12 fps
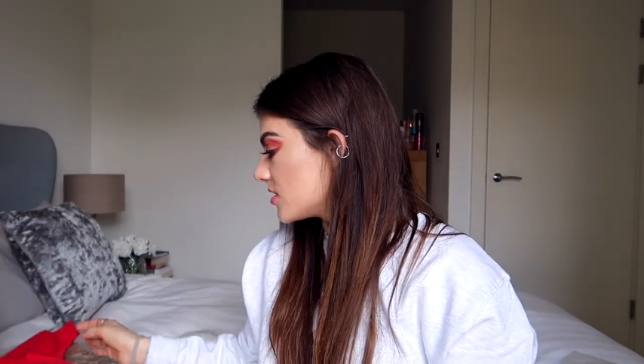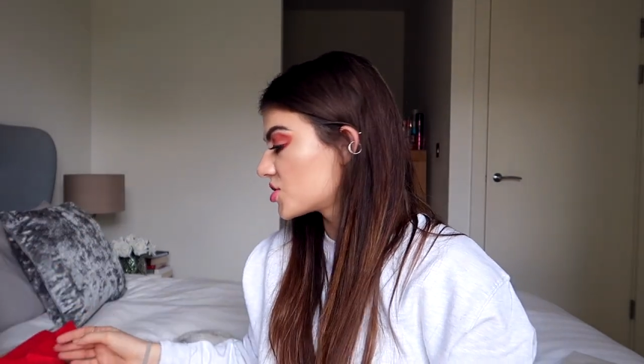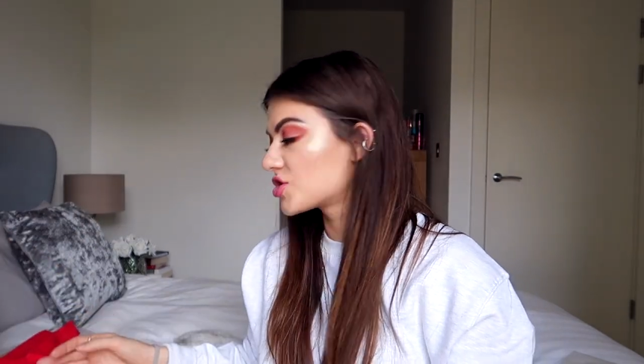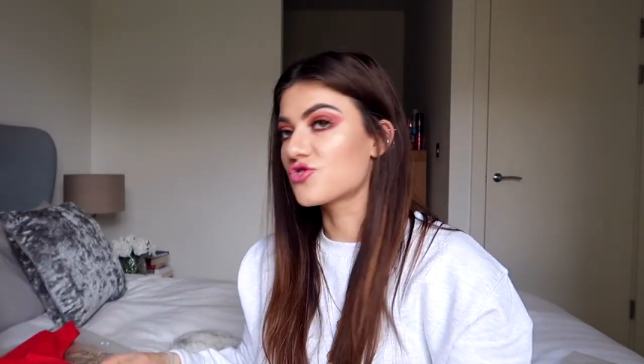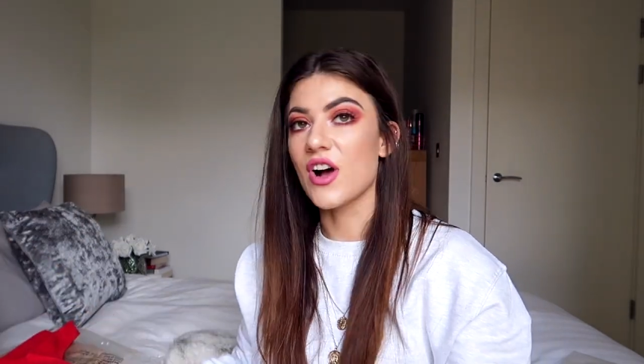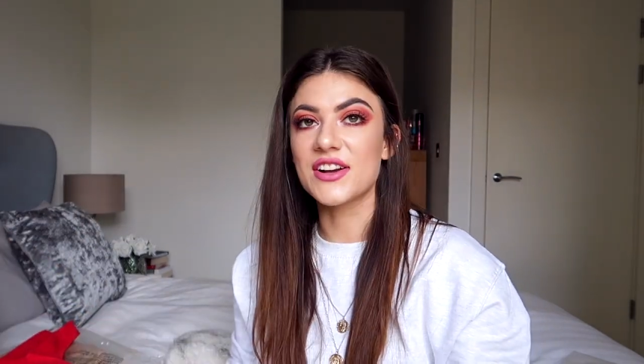
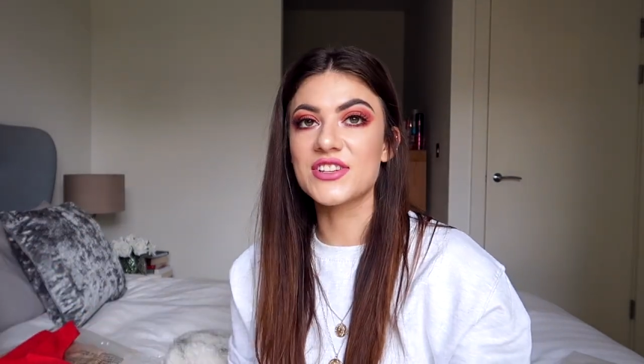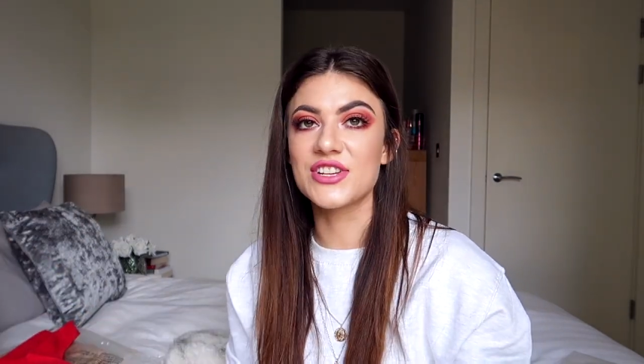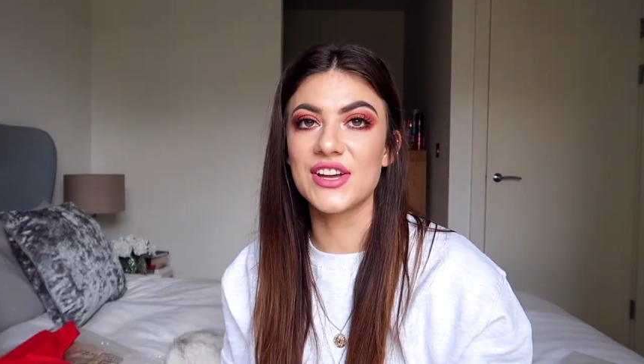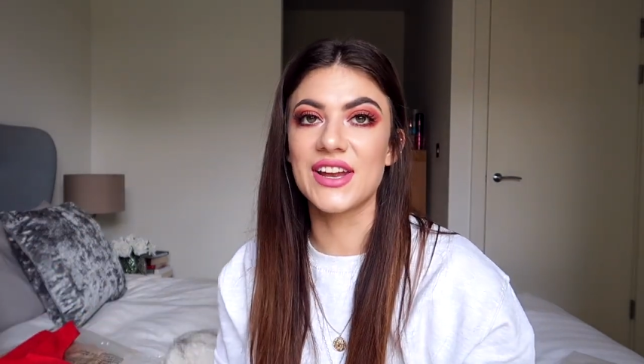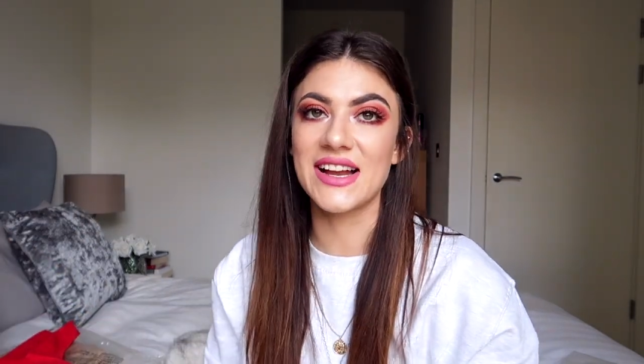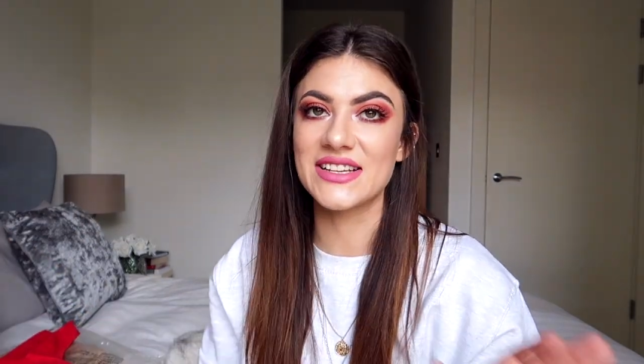
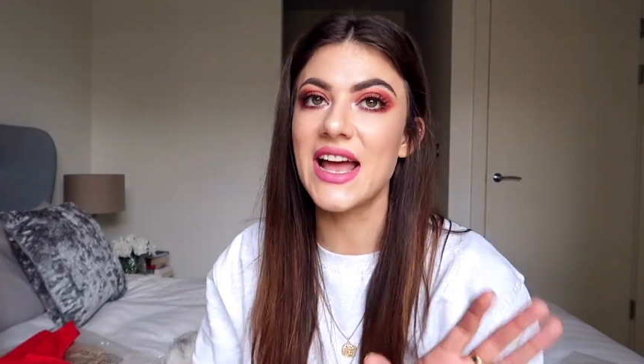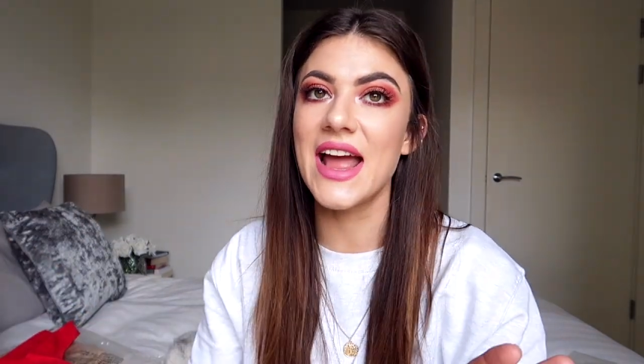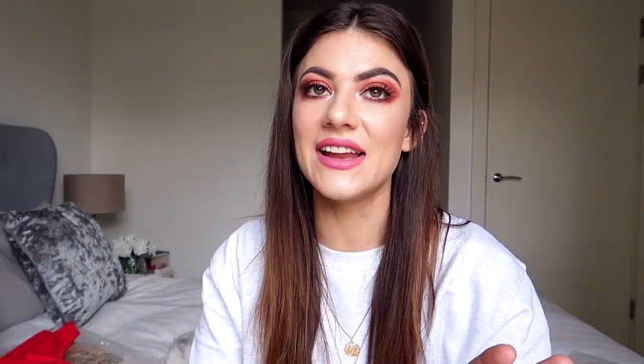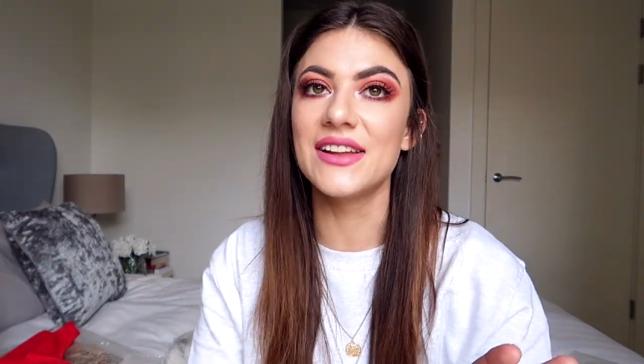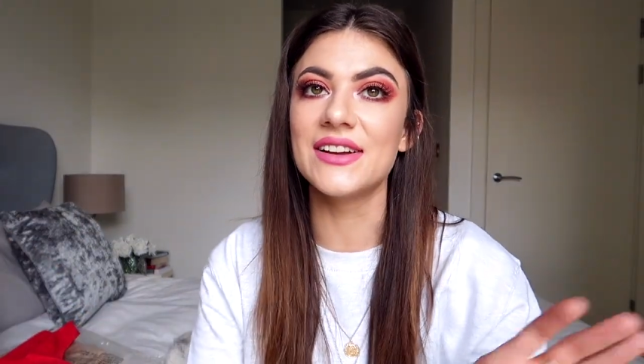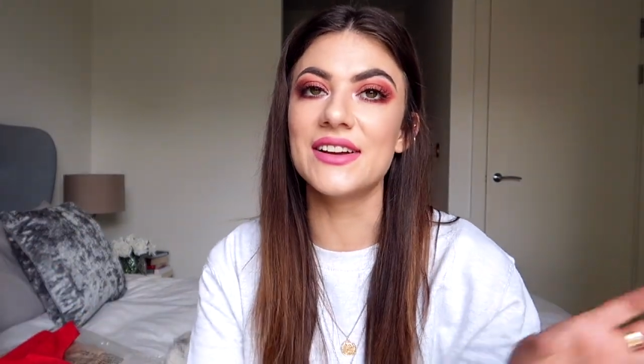structured, like
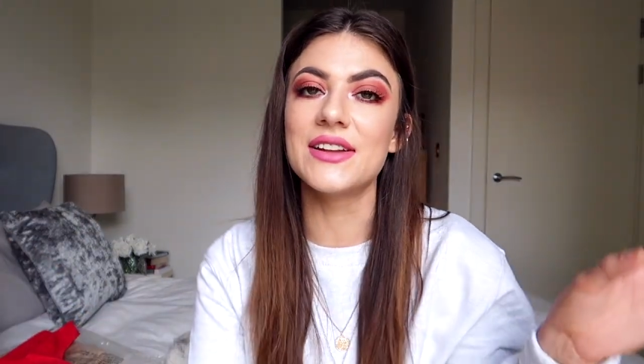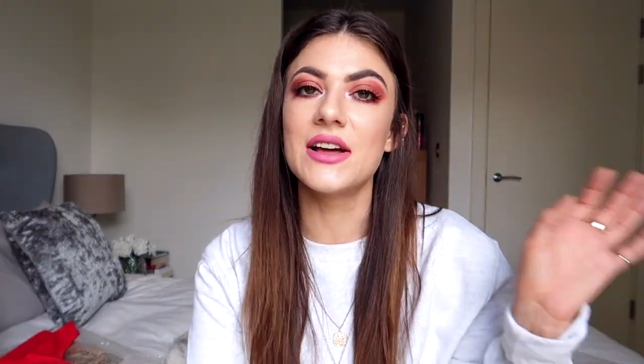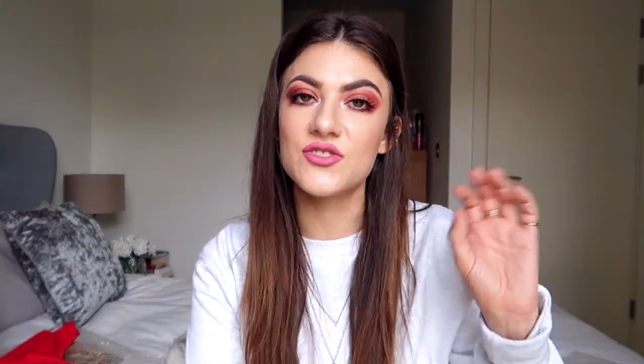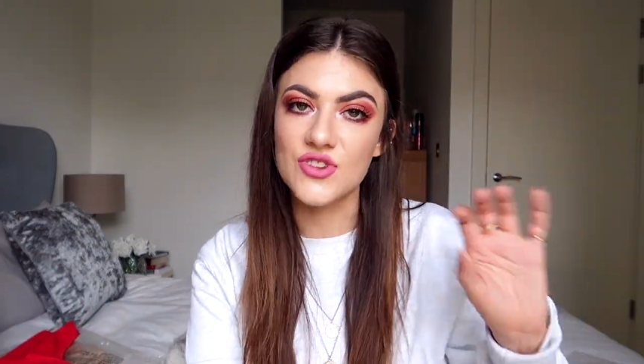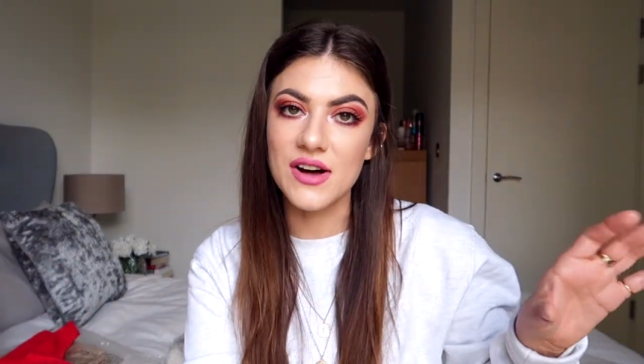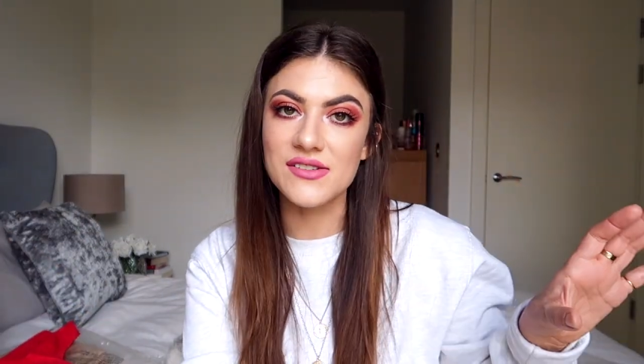tailored
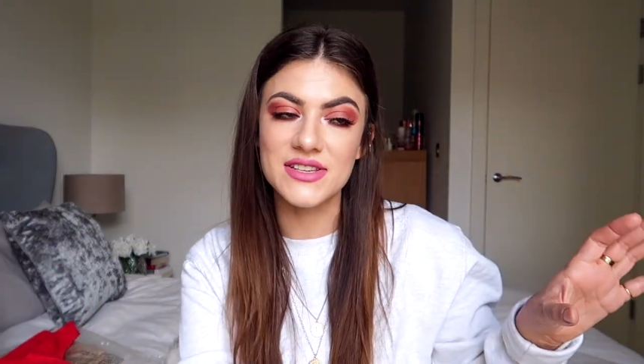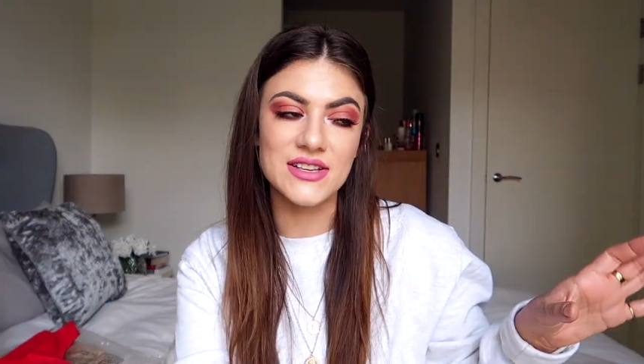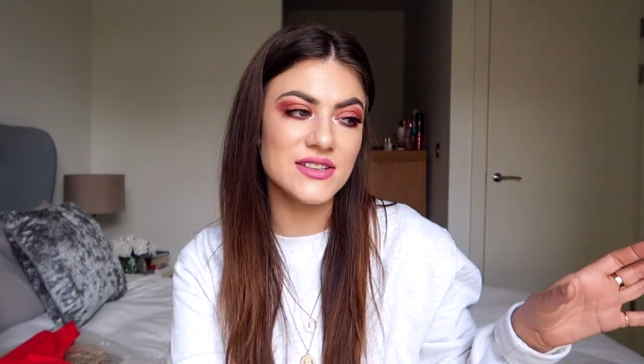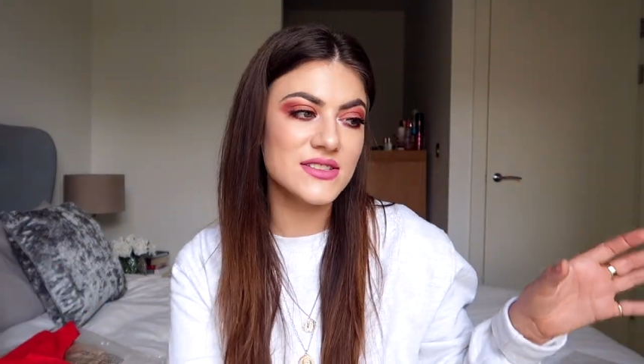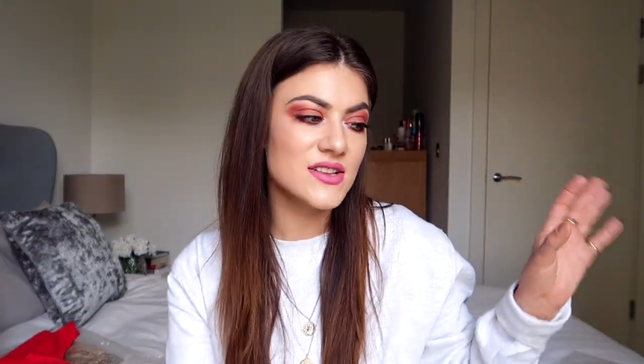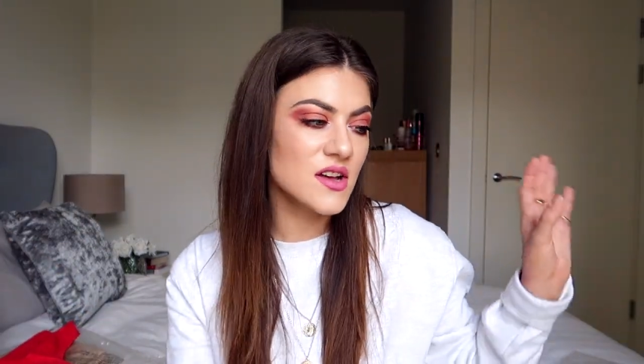
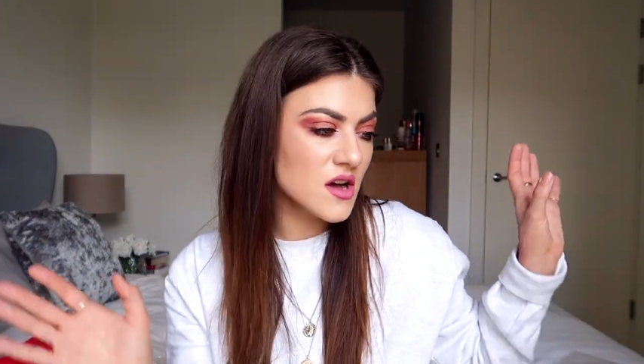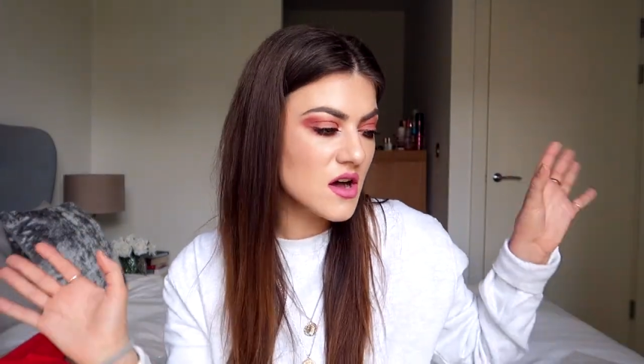trousers?